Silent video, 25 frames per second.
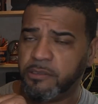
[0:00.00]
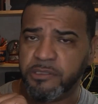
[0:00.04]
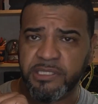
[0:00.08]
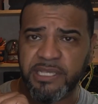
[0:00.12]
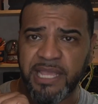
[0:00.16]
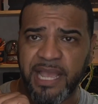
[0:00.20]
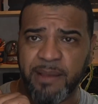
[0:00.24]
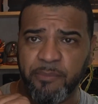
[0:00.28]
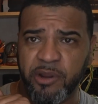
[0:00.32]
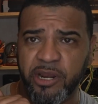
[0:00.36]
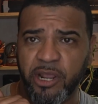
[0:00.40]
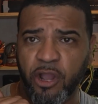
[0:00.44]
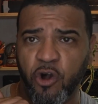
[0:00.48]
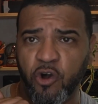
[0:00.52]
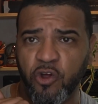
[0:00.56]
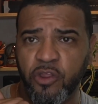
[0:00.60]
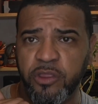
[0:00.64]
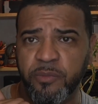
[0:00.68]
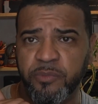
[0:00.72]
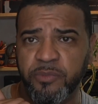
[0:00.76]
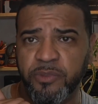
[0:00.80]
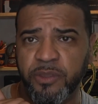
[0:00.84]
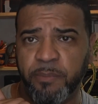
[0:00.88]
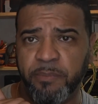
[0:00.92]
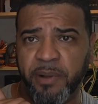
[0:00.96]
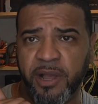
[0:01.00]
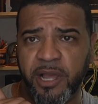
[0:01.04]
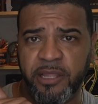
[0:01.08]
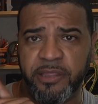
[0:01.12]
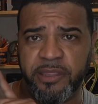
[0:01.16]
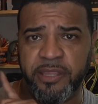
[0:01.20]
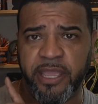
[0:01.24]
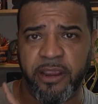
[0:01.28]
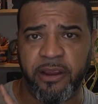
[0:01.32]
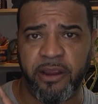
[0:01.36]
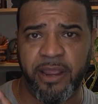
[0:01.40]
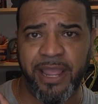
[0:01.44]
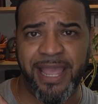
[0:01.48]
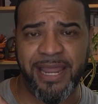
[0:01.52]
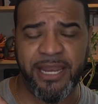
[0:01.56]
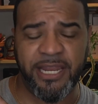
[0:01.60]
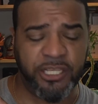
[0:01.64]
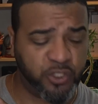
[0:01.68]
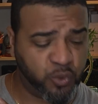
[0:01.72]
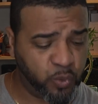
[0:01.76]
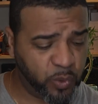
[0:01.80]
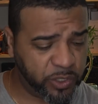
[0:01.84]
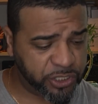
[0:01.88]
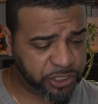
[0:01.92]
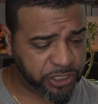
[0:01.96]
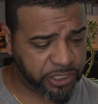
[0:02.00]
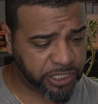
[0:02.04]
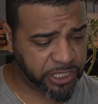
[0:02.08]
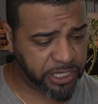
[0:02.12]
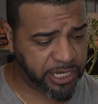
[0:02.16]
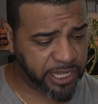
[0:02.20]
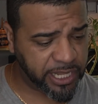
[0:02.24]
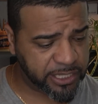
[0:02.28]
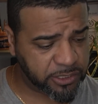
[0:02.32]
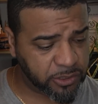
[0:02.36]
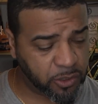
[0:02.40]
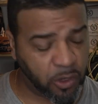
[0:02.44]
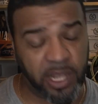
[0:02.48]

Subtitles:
See, I'm gonna hold the button there and switch to the next.